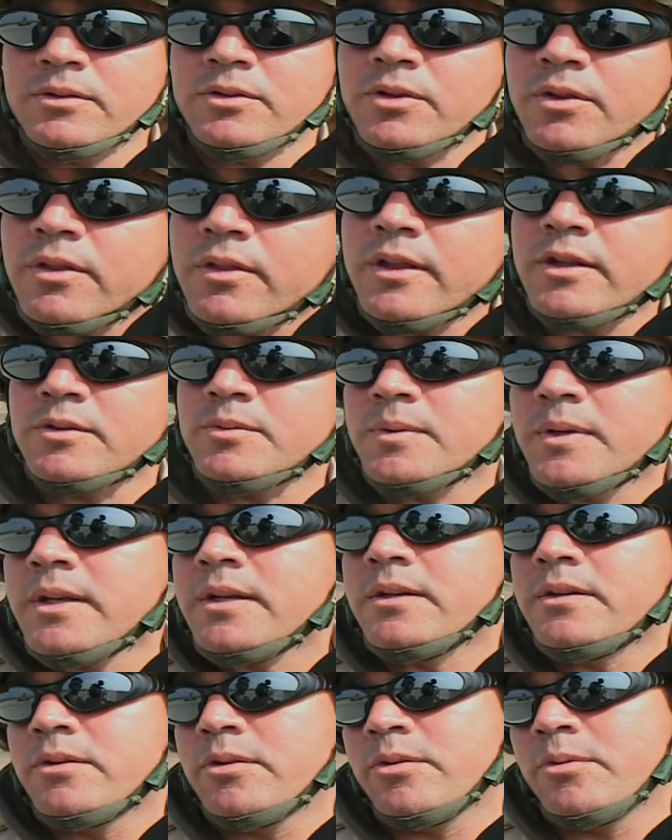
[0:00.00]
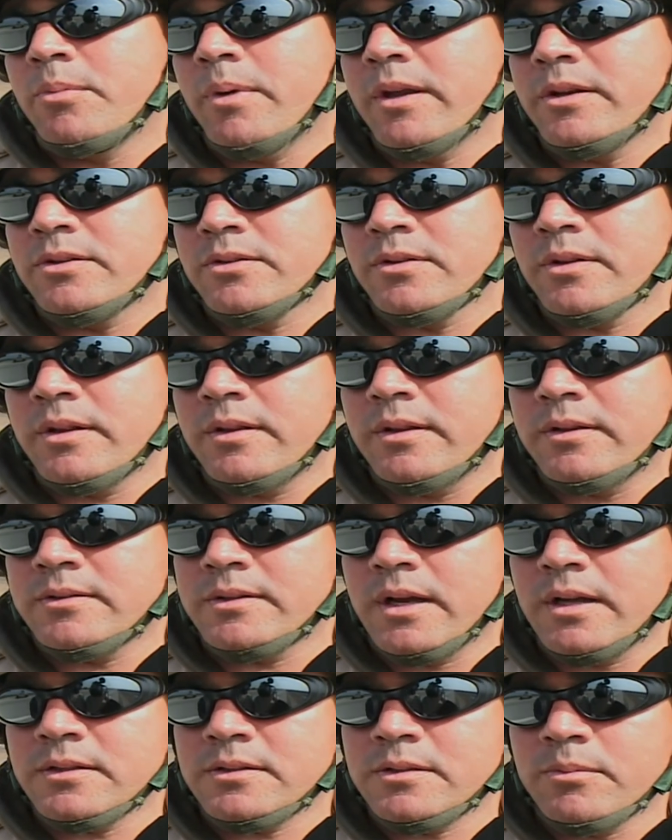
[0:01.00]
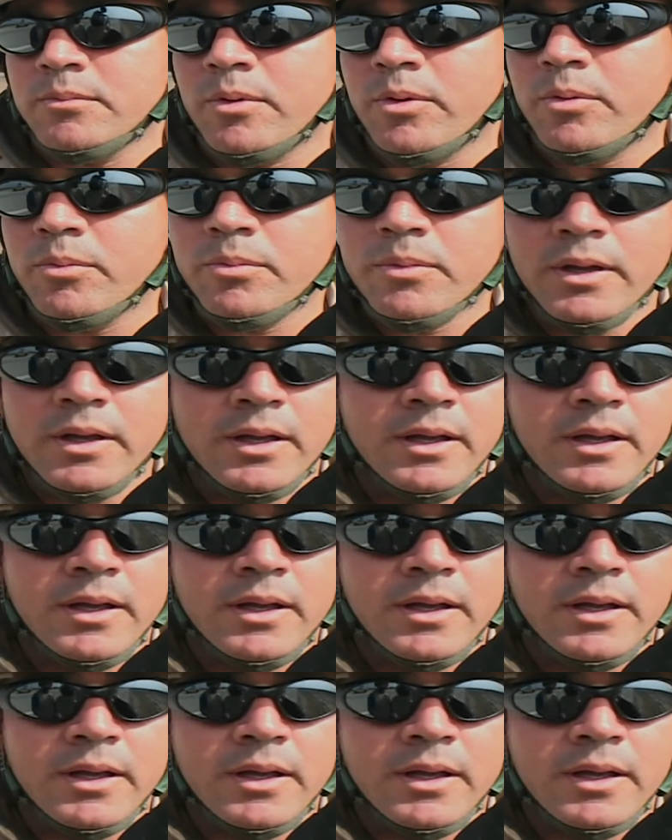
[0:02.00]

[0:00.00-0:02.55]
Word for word: do the things we need to do to make sure that these guys come home.